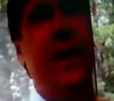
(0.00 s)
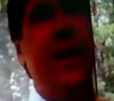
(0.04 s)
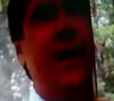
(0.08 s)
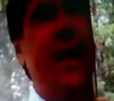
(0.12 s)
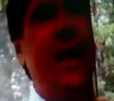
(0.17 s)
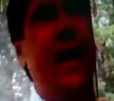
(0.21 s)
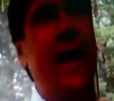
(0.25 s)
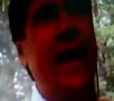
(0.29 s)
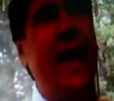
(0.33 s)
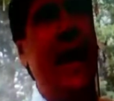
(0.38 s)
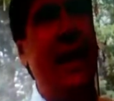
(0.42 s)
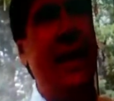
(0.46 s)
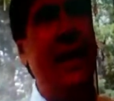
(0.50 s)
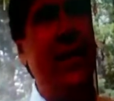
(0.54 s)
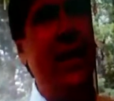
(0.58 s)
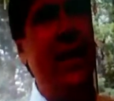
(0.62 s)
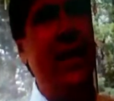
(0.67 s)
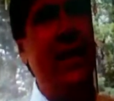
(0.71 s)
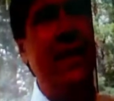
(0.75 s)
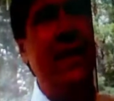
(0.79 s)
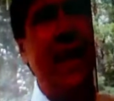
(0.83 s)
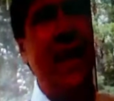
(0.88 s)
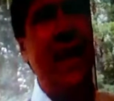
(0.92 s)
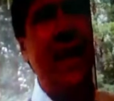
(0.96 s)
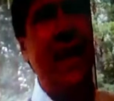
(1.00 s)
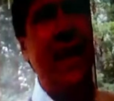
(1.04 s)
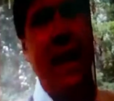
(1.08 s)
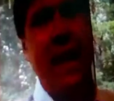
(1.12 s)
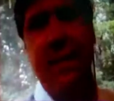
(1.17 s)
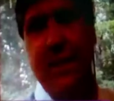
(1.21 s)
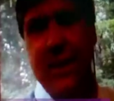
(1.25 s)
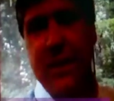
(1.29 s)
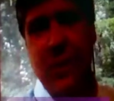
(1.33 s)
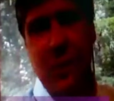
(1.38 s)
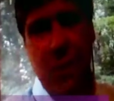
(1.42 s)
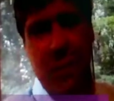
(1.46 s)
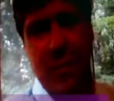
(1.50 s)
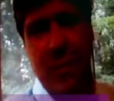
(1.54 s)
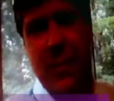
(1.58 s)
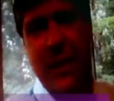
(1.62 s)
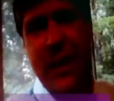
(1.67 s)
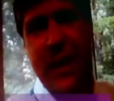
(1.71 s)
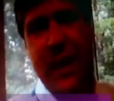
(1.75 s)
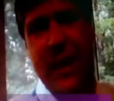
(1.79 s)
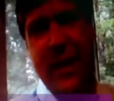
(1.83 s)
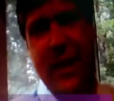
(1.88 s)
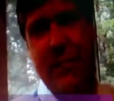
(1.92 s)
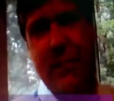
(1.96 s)
And then Kevin Sorbo
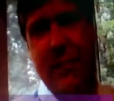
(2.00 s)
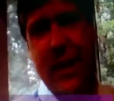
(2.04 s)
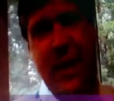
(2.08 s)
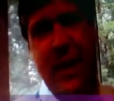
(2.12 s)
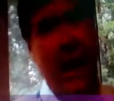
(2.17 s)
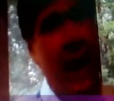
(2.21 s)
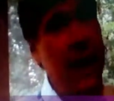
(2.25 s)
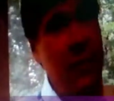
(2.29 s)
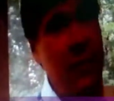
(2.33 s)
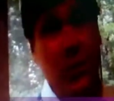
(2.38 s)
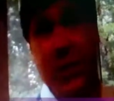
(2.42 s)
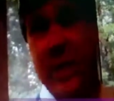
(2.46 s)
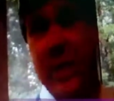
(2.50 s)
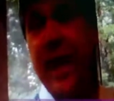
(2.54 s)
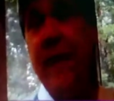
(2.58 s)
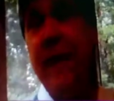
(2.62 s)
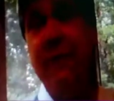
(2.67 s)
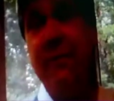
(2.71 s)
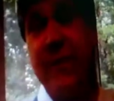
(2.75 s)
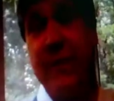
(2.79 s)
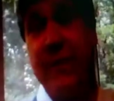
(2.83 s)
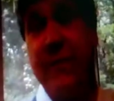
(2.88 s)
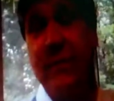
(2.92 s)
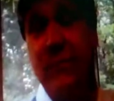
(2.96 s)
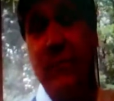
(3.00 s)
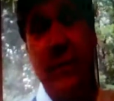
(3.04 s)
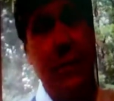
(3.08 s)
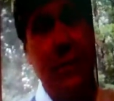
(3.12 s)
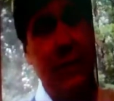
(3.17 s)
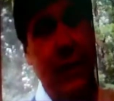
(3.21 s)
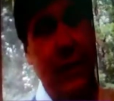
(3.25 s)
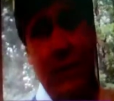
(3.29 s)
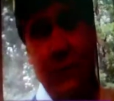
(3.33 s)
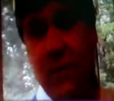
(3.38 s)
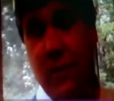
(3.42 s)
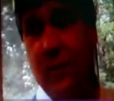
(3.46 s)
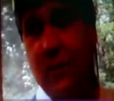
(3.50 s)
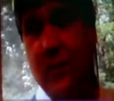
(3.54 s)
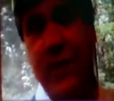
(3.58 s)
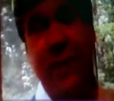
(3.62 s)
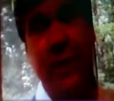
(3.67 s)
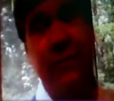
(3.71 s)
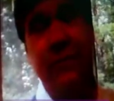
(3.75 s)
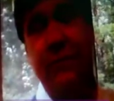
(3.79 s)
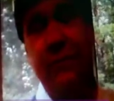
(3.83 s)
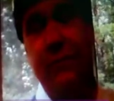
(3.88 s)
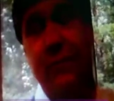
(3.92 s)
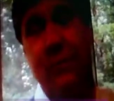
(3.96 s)
came in. I knew Kevin. I've known
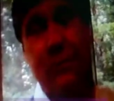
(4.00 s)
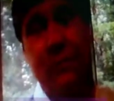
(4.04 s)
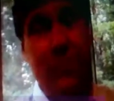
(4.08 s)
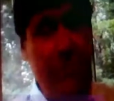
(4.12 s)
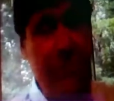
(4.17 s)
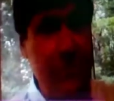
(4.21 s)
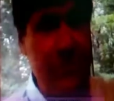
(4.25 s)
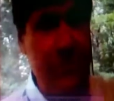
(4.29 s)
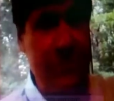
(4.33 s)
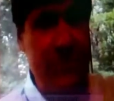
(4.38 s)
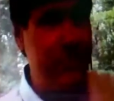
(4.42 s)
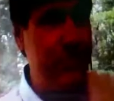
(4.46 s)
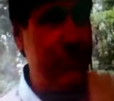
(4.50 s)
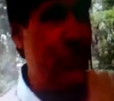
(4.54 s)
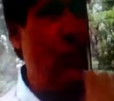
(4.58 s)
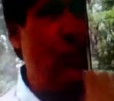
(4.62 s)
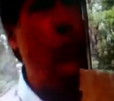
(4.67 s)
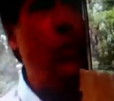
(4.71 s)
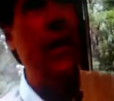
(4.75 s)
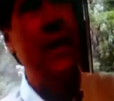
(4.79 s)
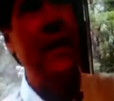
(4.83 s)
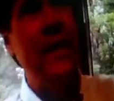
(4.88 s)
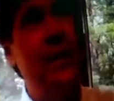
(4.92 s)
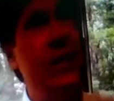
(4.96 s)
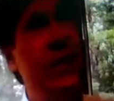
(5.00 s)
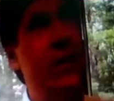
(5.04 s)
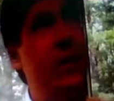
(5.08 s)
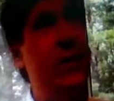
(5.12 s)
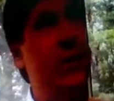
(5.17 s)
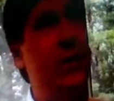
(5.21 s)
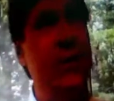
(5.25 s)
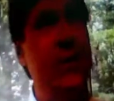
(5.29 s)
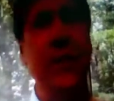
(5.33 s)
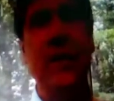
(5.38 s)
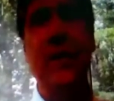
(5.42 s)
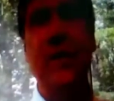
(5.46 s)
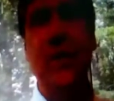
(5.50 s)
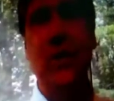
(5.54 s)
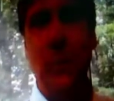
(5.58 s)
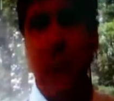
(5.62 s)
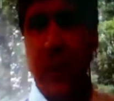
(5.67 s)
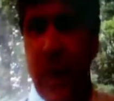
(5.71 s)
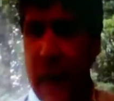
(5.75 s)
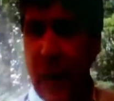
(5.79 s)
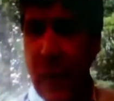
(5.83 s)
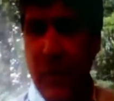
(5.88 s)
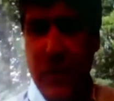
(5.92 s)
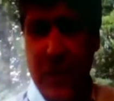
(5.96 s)
Kevin for 20 years, so
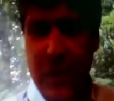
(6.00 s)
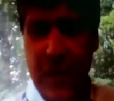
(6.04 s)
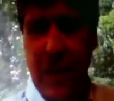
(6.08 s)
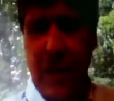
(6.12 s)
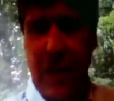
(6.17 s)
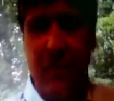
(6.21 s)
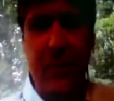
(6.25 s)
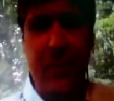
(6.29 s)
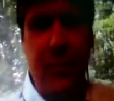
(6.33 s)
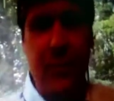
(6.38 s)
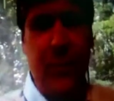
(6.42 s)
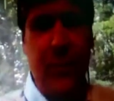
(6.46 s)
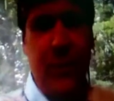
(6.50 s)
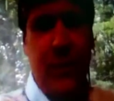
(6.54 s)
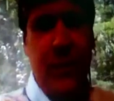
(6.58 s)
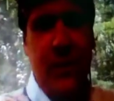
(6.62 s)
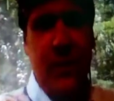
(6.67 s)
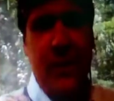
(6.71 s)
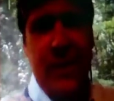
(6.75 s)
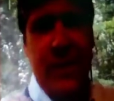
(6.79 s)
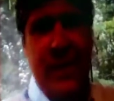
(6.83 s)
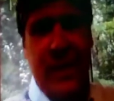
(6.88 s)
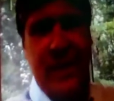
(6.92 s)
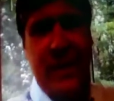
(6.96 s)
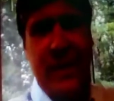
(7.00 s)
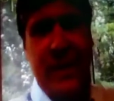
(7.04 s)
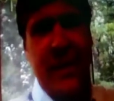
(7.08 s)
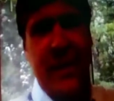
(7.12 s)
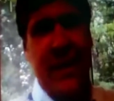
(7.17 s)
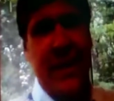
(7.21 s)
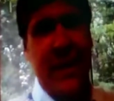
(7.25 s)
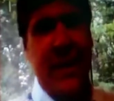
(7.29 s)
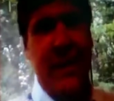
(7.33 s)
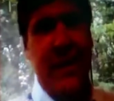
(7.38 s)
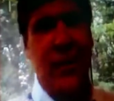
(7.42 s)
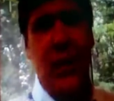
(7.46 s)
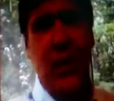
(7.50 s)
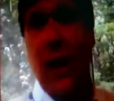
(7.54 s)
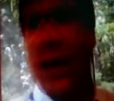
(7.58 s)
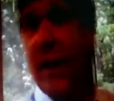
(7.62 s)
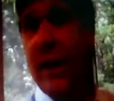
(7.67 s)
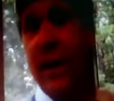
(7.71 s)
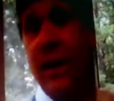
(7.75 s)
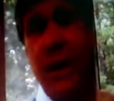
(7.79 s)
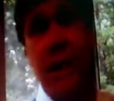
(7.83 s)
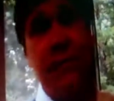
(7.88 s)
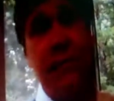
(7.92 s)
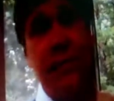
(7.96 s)
that was comfortable. John
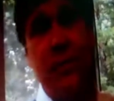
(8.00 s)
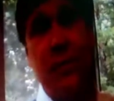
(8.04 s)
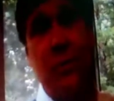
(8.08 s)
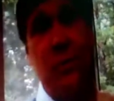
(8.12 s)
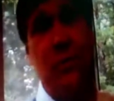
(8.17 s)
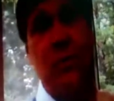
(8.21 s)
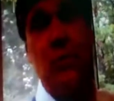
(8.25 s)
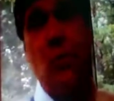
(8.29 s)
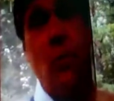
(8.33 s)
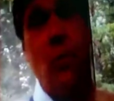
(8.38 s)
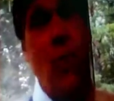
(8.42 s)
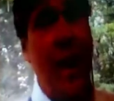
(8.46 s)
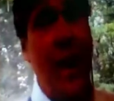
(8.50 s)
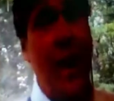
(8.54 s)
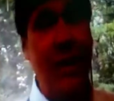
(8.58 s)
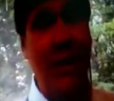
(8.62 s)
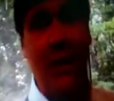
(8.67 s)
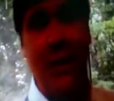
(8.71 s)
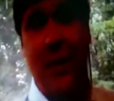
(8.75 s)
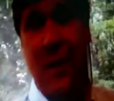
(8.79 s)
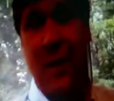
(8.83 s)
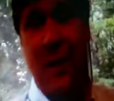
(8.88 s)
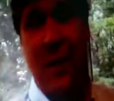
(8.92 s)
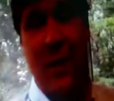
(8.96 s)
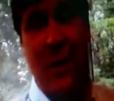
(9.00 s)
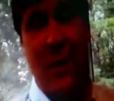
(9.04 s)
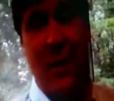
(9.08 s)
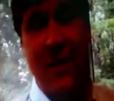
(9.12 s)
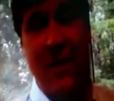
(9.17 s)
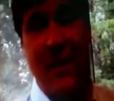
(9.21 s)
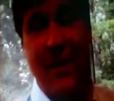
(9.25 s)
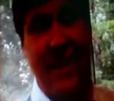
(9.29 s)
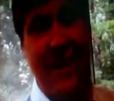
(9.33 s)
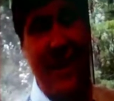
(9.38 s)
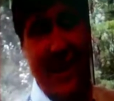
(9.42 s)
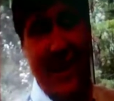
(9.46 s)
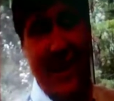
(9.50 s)
Lovitz was a wild card, and